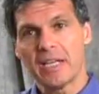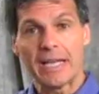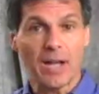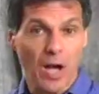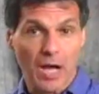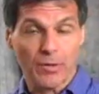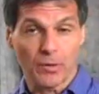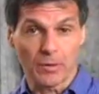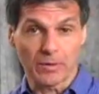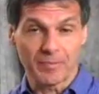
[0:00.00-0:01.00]
and
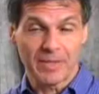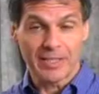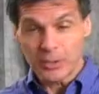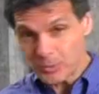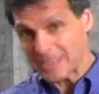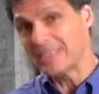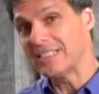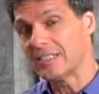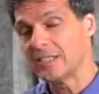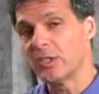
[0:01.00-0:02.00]
Hawthorn. Here's what you
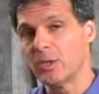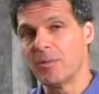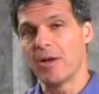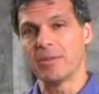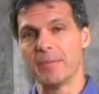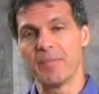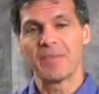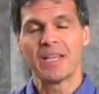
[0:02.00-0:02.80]
need to know about them.